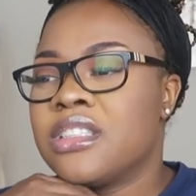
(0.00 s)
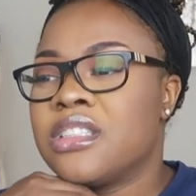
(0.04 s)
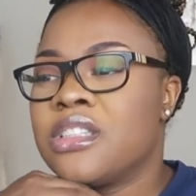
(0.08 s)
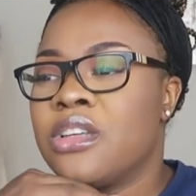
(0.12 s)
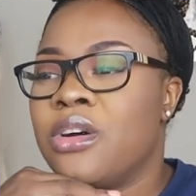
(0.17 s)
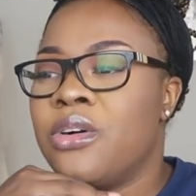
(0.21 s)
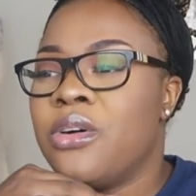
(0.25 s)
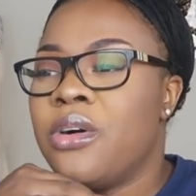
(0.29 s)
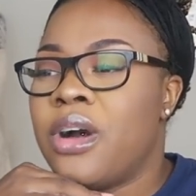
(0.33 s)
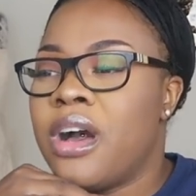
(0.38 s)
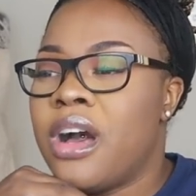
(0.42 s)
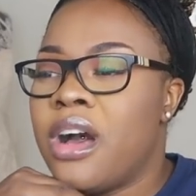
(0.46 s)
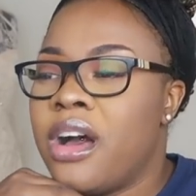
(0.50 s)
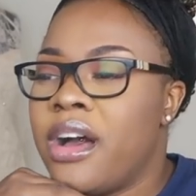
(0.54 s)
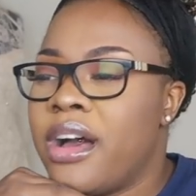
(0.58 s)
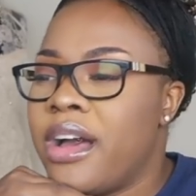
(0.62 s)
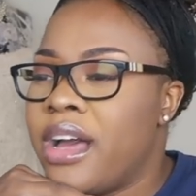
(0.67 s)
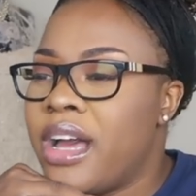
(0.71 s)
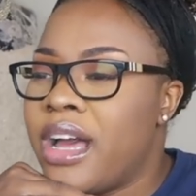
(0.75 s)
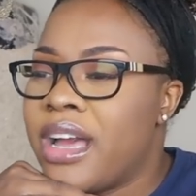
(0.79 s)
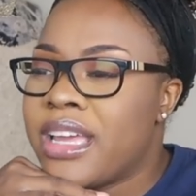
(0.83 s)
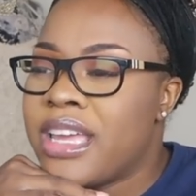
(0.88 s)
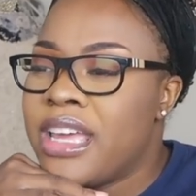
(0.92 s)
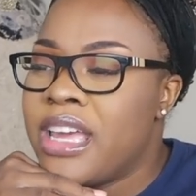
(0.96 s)
So
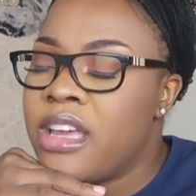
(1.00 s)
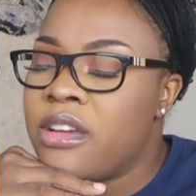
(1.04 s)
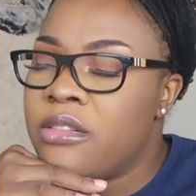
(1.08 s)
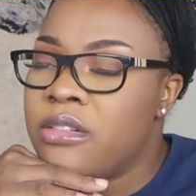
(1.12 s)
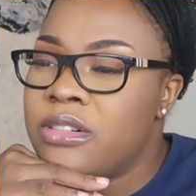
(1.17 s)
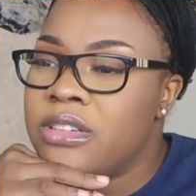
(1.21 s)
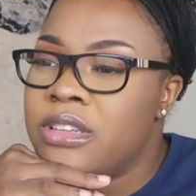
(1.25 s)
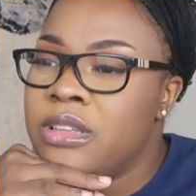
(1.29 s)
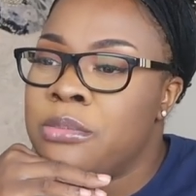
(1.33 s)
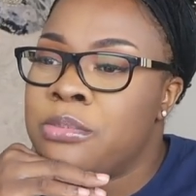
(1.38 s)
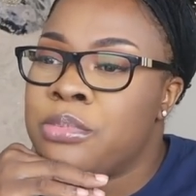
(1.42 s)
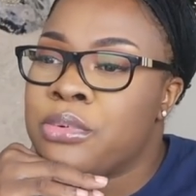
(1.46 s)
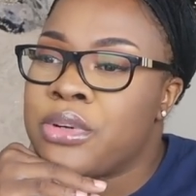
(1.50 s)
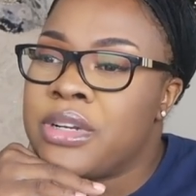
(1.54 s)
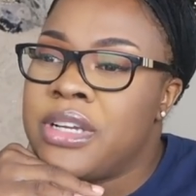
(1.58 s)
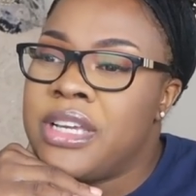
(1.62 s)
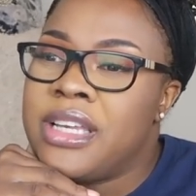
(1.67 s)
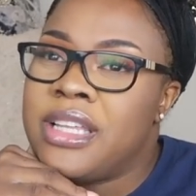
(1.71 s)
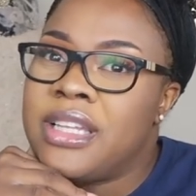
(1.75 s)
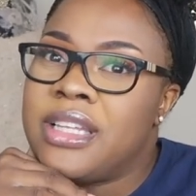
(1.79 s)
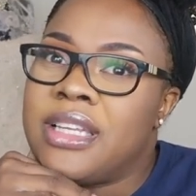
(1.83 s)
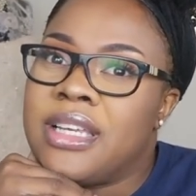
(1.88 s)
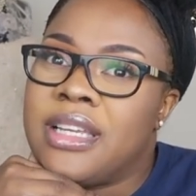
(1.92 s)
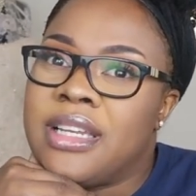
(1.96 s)
uh, I can't really breathe,